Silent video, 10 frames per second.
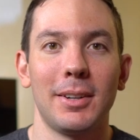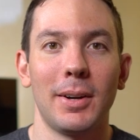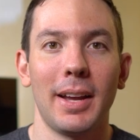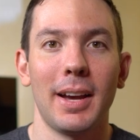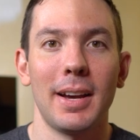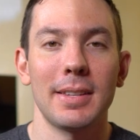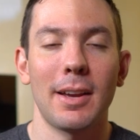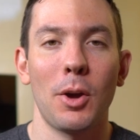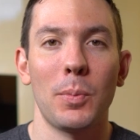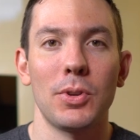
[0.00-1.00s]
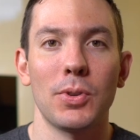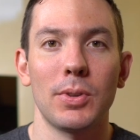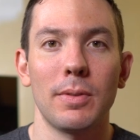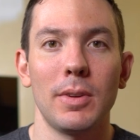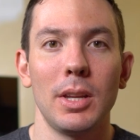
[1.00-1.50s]
All right, guys, I hope you
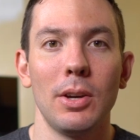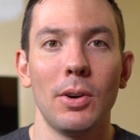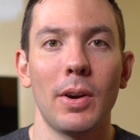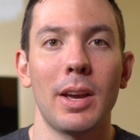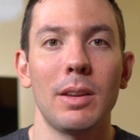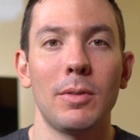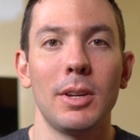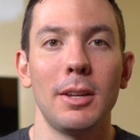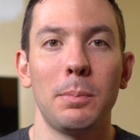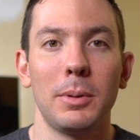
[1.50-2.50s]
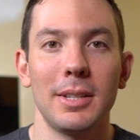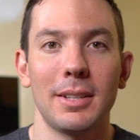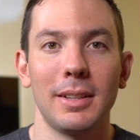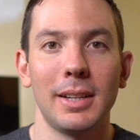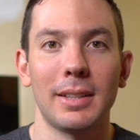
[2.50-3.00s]
enjoyed the video, and if you did, please
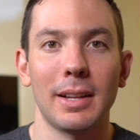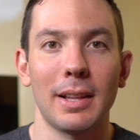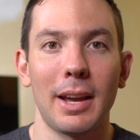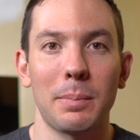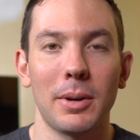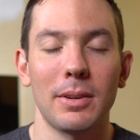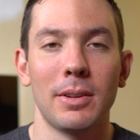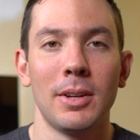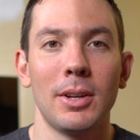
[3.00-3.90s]
click the like button.